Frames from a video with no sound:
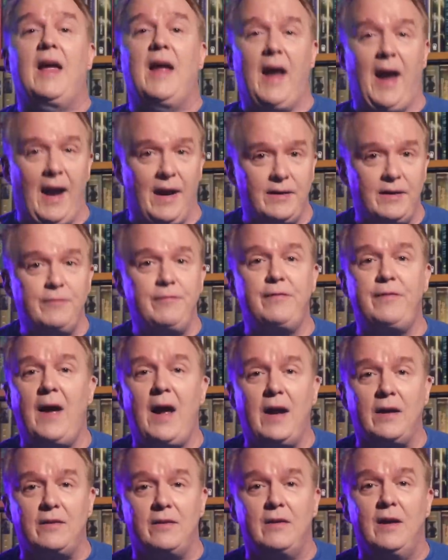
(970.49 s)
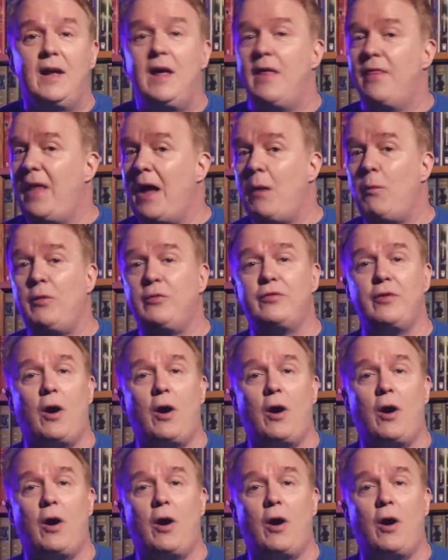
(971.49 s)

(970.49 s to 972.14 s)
And in fact, that was